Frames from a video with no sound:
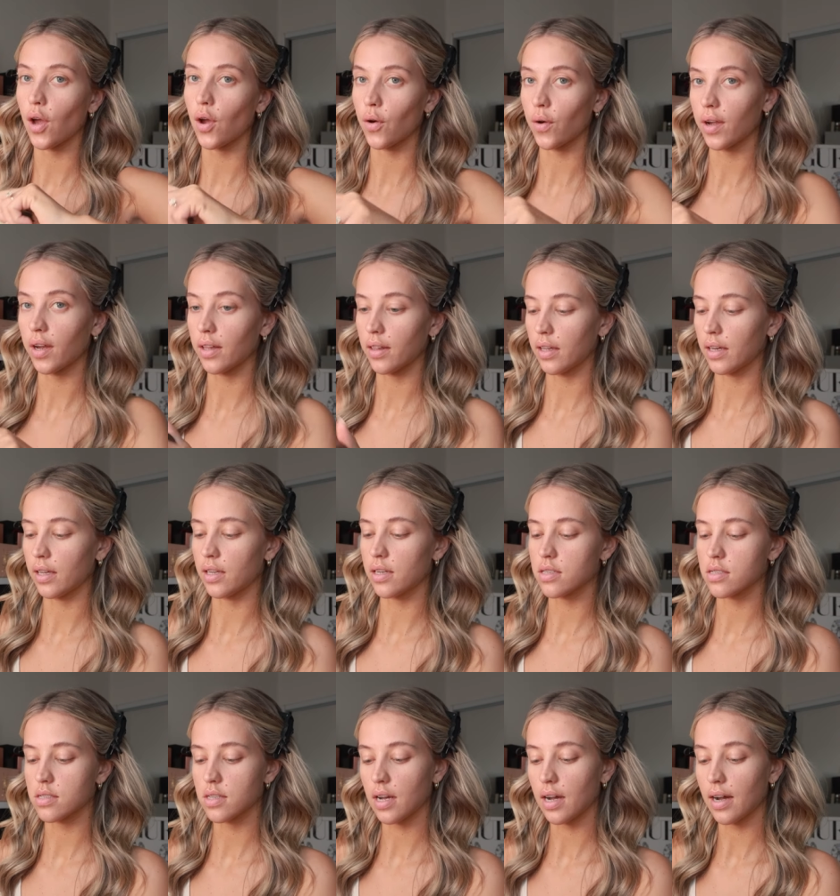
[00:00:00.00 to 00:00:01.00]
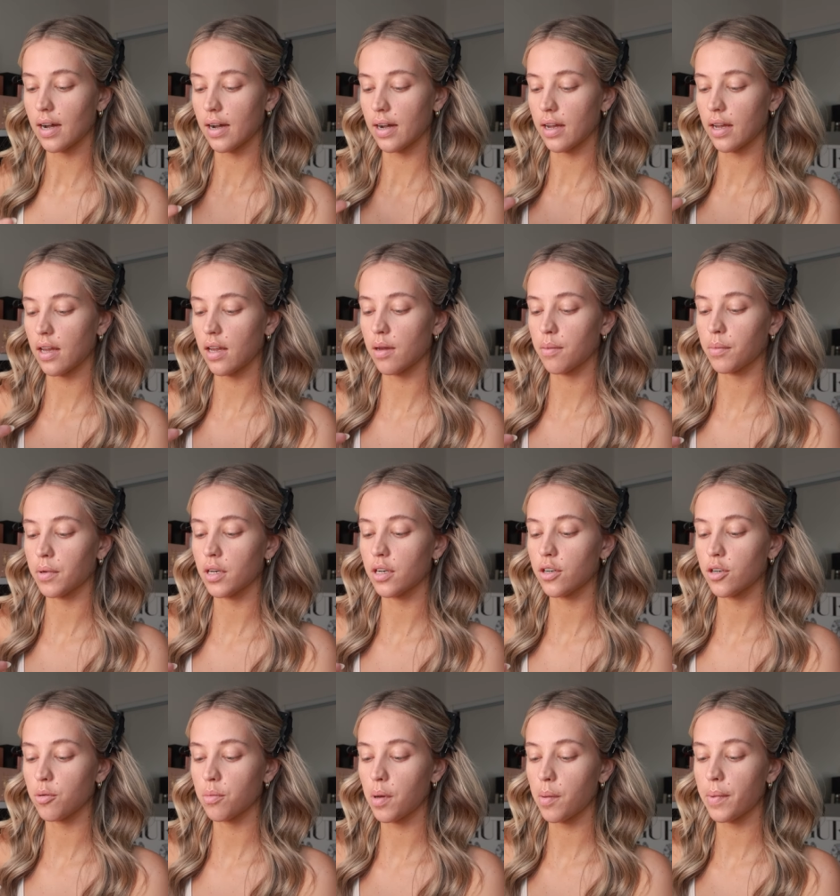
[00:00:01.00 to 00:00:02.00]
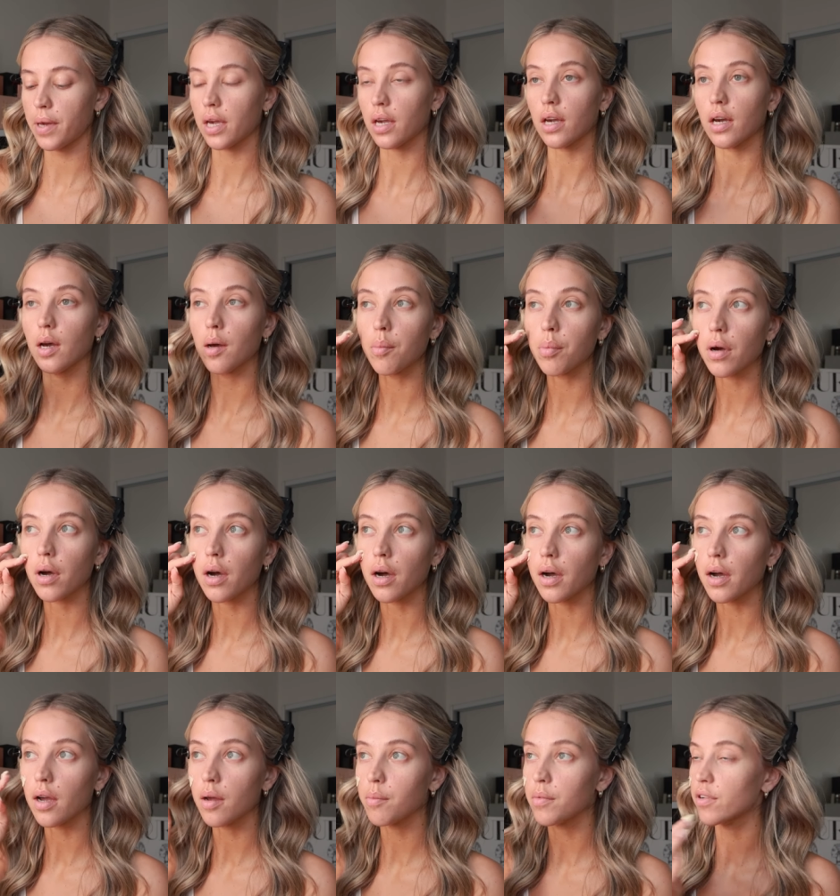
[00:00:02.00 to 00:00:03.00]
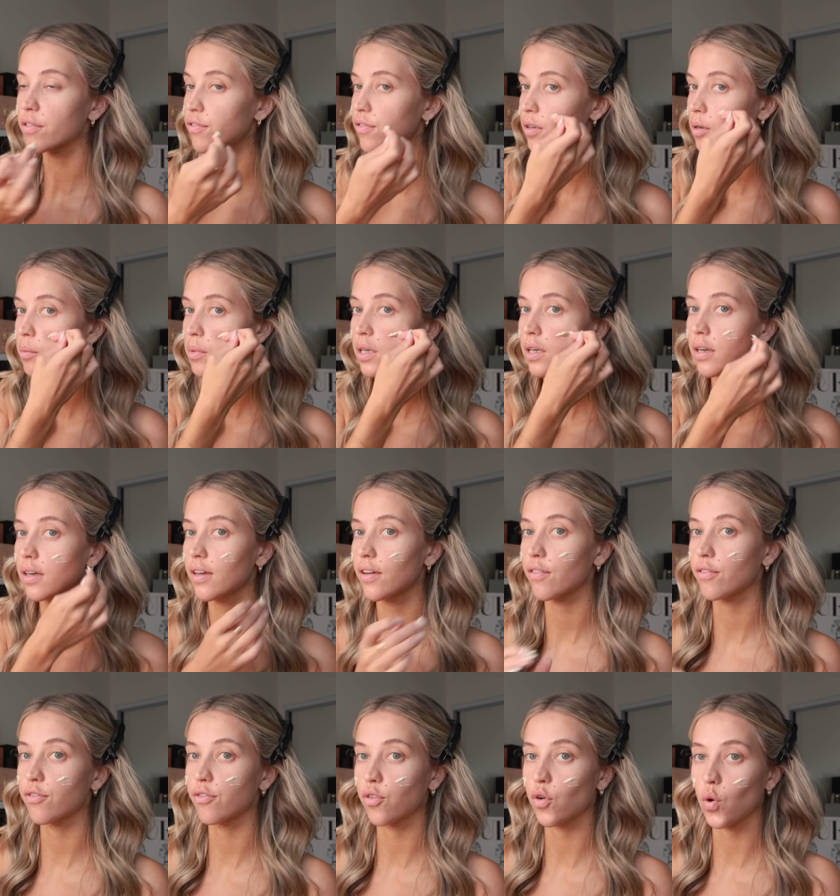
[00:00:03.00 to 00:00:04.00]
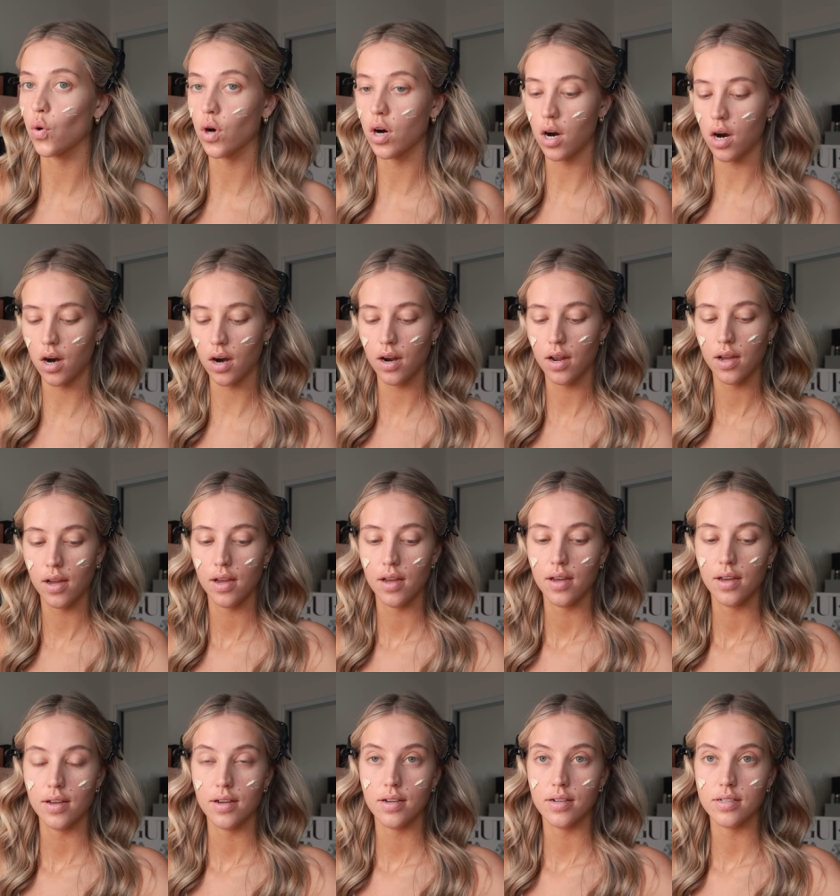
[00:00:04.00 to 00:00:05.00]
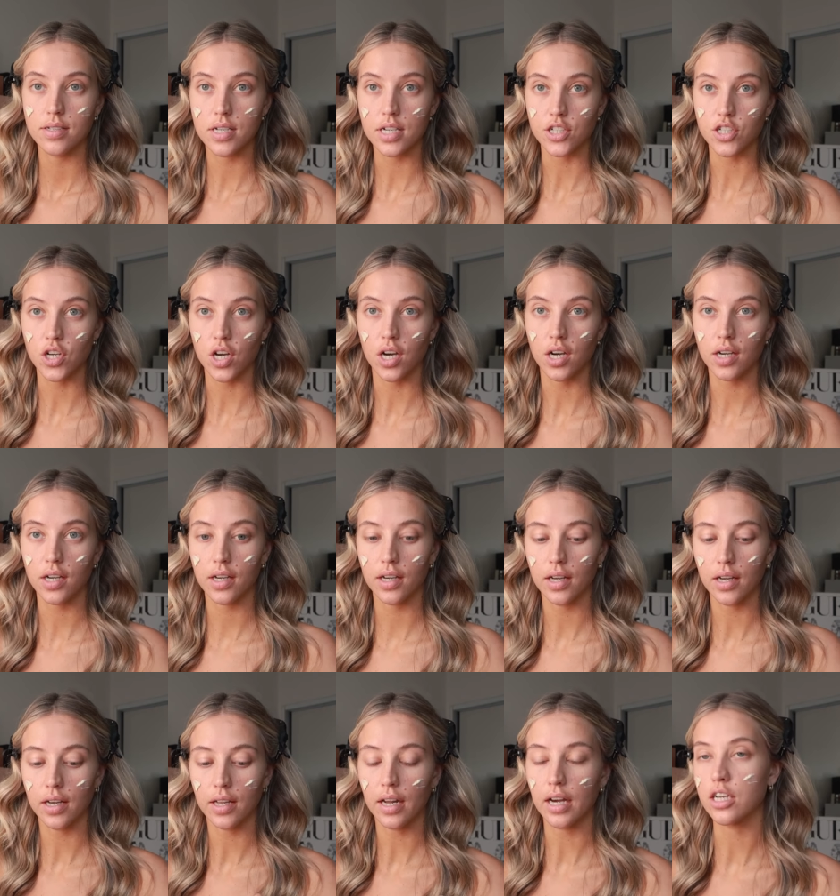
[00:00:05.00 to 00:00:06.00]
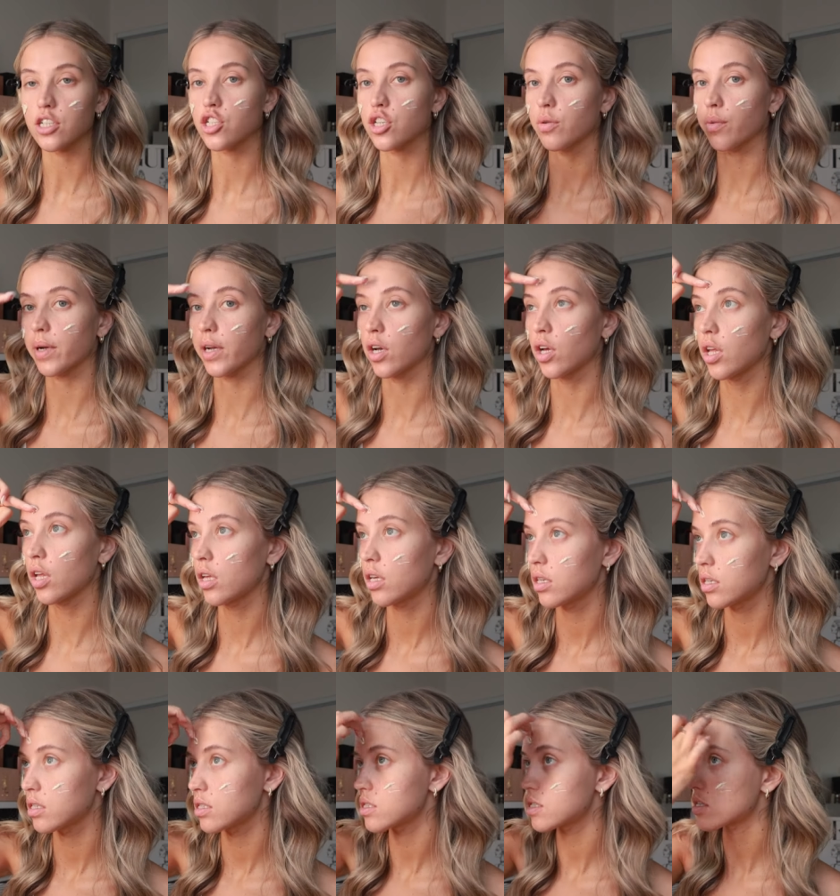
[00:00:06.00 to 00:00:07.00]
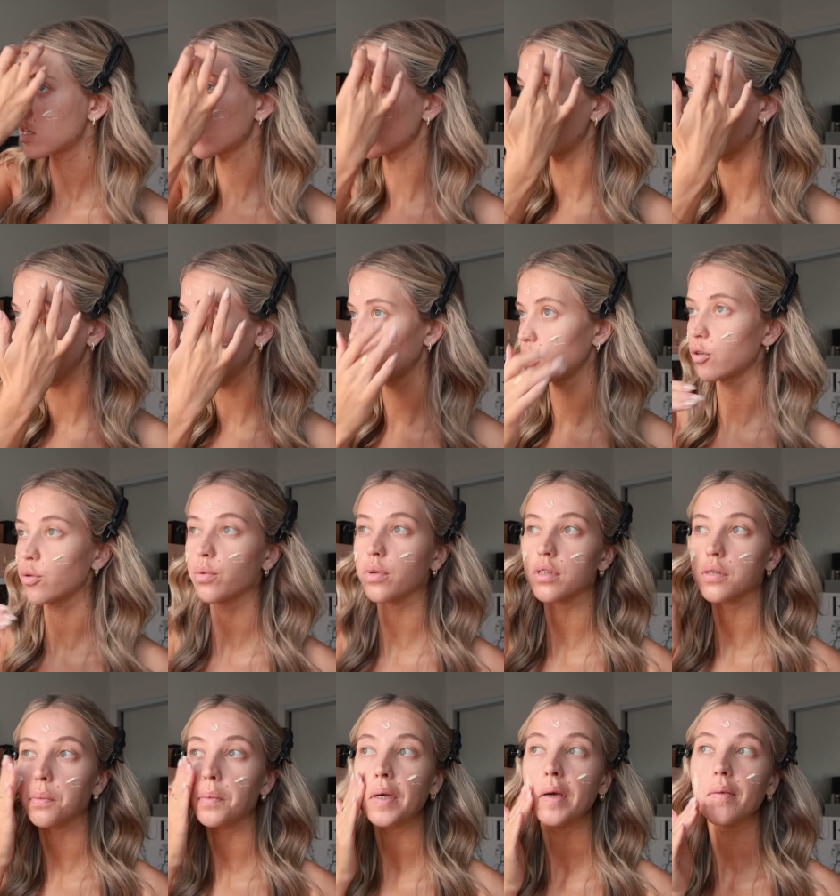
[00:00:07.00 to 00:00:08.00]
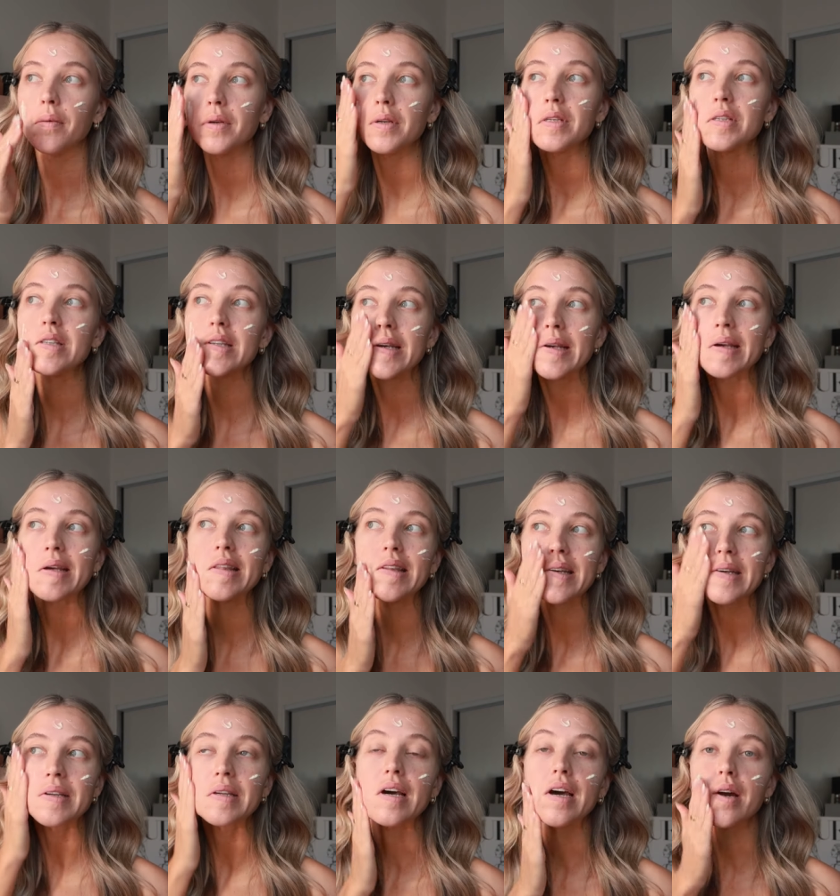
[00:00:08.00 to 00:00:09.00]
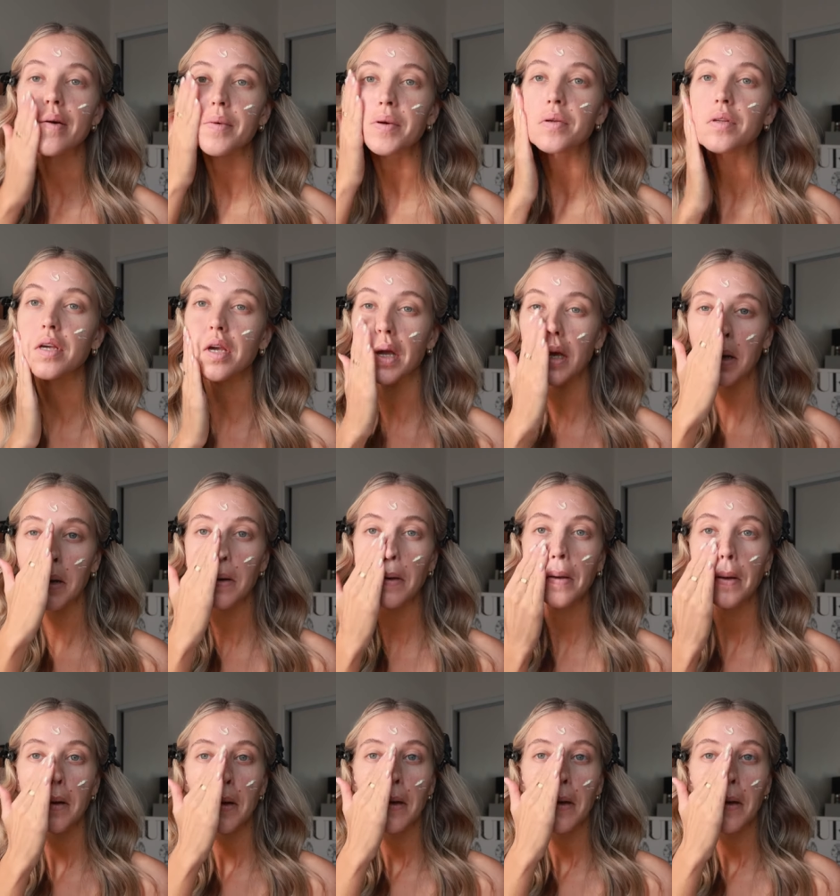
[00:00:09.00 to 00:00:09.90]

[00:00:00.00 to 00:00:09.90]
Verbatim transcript: Okay, ladies, I am gonna do my makeup. I'm filming it for TikTok and IG Reel, so you will be able to see the entire routine.